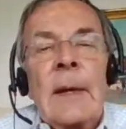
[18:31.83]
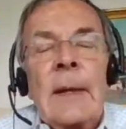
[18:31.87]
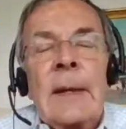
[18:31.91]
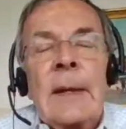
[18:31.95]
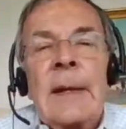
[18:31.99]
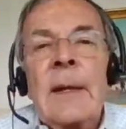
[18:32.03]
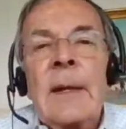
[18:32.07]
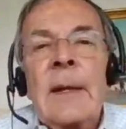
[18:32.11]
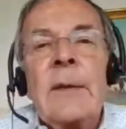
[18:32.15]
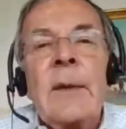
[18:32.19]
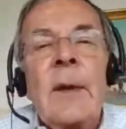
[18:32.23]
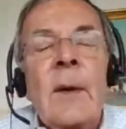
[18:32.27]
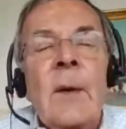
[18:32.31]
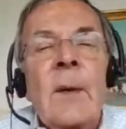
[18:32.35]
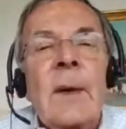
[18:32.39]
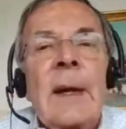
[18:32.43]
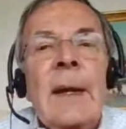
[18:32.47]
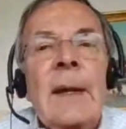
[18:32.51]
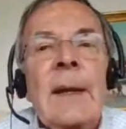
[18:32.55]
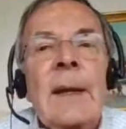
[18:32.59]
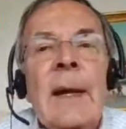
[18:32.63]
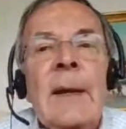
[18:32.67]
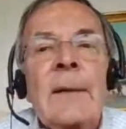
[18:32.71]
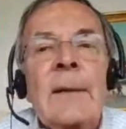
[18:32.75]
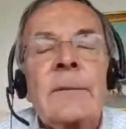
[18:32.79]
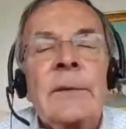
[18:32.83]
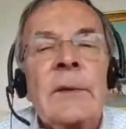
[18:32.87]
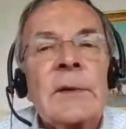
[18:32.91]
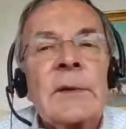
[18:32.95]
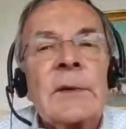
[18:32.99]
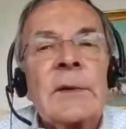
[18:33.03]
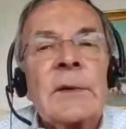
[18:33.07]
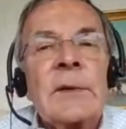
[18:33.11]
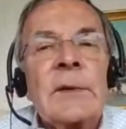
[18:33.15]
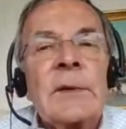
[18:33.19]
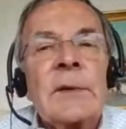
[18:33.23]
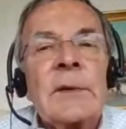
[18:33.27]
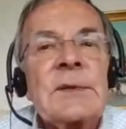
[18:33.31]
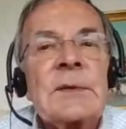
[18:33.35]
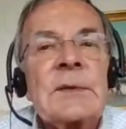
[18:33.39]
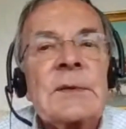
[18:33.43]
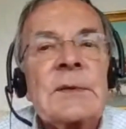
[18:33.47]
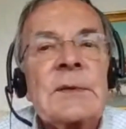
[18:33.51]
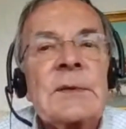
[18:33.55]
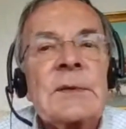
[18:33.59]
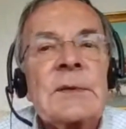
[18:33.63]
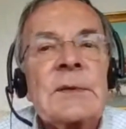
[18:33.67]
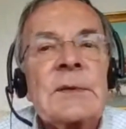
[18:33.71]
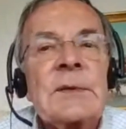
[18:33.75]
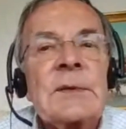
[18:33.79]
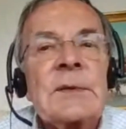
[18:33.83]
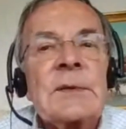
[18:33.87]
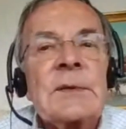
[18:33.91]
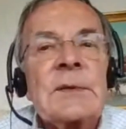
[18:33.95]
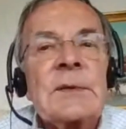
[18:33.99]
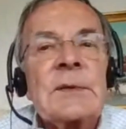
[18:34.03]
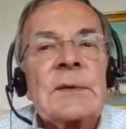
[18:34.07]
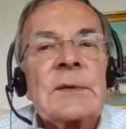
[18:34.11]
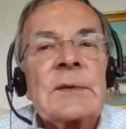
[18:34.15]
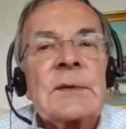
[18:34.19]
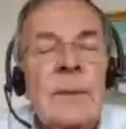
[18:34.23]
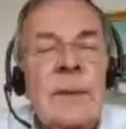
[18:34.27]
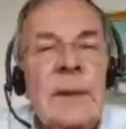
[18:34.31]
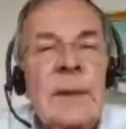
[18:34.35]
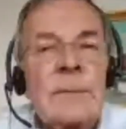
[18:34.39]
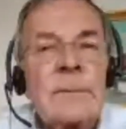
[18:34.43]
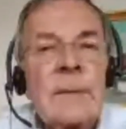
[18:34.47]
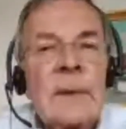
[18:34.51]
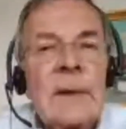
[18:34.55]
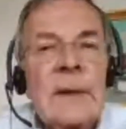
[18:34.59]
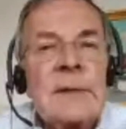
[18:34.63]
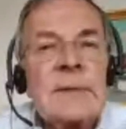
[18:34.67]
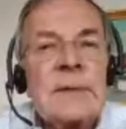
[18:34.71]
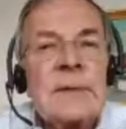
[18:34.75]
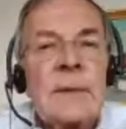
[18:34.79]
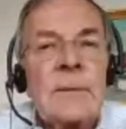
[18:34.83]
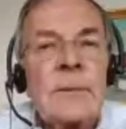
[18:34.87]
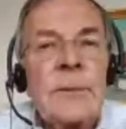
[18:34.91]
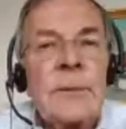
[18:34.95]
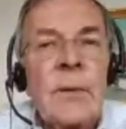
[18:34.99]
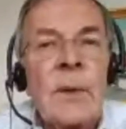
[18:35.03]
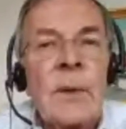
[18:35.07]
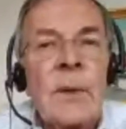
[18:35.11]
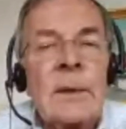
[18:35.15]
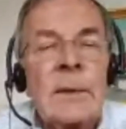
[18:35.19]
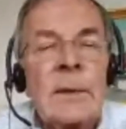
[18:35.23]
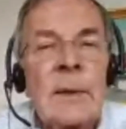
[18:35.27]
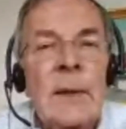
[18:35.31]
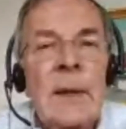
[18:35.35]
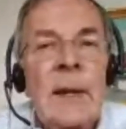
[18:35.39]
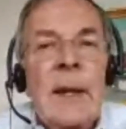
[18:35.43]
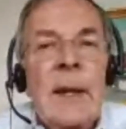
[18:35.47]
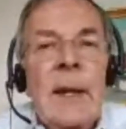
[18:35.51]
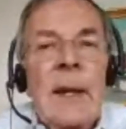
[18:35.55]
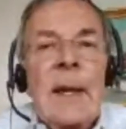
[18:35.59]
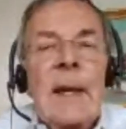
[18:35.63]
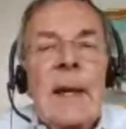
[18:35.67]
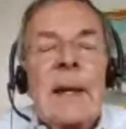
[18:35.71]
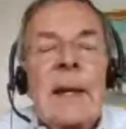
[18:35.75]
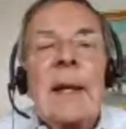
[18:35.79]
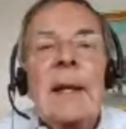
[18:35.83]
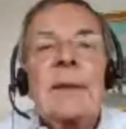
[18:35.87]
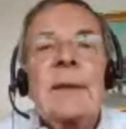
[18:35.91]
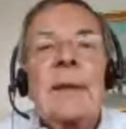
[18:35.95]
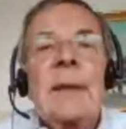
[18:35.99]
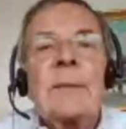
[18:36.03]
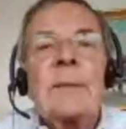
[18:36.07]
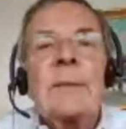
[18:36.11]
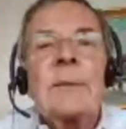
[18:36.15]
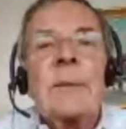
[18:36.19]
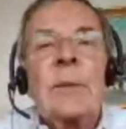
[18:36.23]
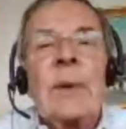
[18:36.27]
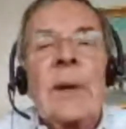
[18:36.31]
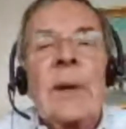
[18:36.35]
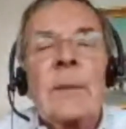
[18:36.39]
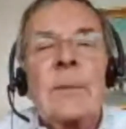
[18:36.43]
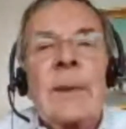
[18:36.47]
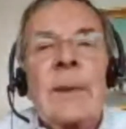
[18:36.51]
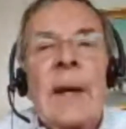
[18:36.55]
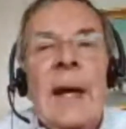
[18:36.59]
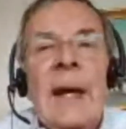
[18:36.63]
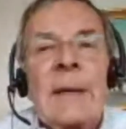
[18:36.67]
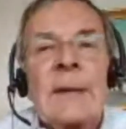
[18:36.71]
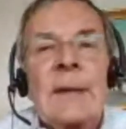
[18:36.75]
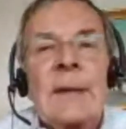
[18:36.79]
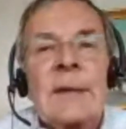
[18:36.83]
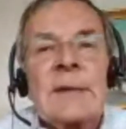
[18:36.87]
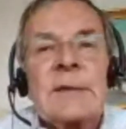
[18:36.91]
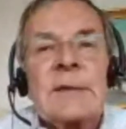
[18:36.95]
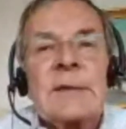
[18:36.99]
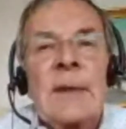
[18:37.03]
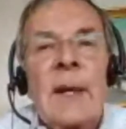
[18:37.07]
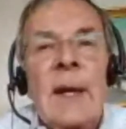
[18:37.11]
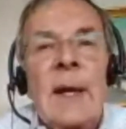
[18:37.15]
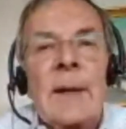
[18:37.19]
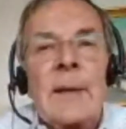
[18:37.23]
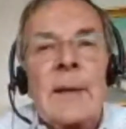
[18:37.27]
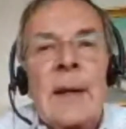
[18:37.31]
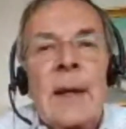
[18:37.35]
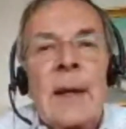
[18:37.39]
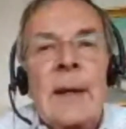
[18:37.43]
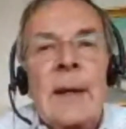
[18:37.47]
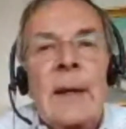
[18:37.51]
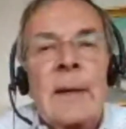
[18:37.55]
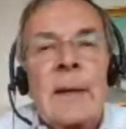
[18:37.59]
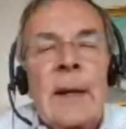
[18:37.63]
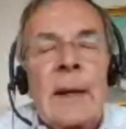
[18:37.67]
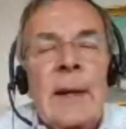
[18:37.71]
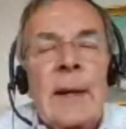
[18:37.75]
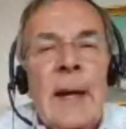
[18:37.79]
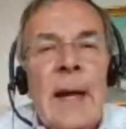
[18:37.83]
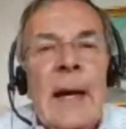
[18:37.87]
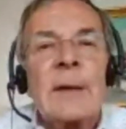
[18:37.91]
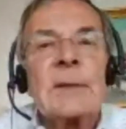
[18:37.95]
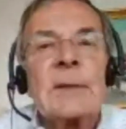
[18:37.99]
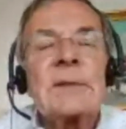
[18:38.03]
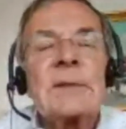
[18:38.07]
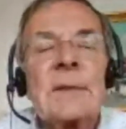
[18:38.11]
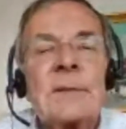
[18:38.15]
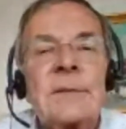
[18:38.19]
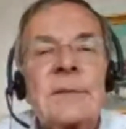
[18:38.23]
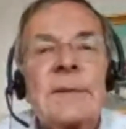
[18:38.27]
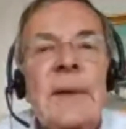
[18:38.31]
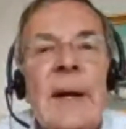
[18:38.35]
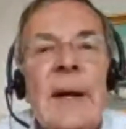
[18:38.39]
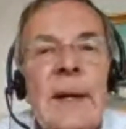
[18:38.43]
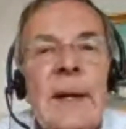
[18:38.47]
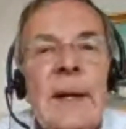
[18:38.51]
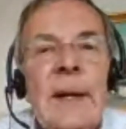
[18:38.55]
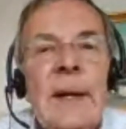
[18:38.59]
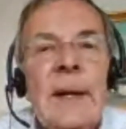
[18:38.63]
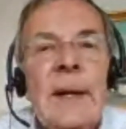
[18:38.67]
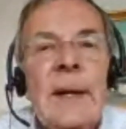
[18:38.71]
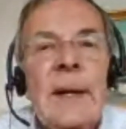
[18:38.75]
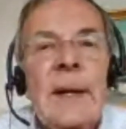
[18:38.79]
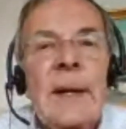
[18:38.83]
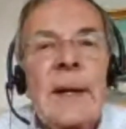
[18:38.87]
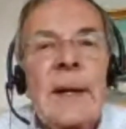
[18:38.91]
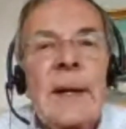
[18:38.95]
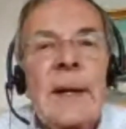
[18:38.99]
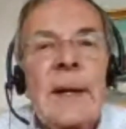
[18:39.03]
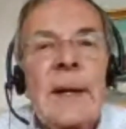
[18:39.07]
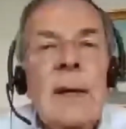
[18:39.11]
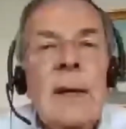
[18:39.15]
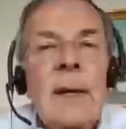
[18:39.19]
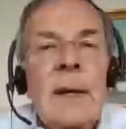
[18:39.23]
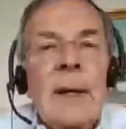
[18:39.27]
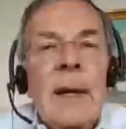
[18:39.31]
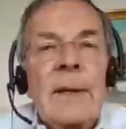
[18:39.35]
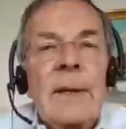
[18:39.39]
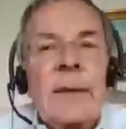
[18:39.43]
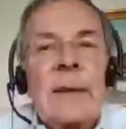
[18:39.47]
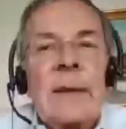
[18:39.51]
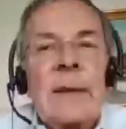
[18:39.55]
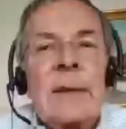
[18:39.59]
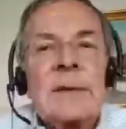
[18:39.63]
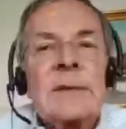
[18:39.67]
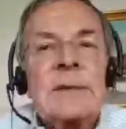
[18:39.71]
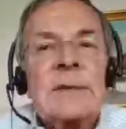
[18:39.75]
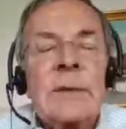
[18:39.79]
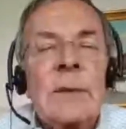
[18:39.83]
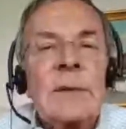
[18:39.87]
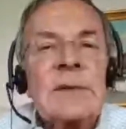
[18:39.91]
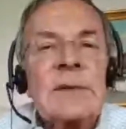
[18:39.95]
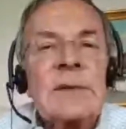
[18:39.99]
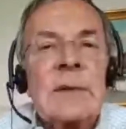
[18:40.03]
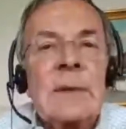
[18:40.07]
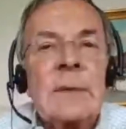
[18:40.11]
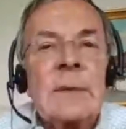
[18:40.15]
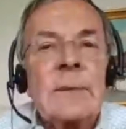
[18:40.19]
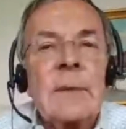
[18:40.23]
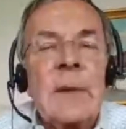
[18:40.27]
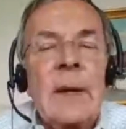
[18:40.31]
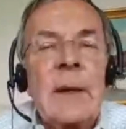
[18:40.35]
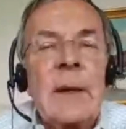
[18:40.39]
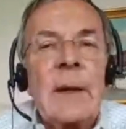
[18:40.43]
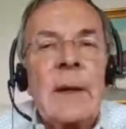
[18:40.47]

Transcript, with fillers: Again, though, I feel very strongly temperament is important. And I think while Biden is not a house of fire, I think he exudes some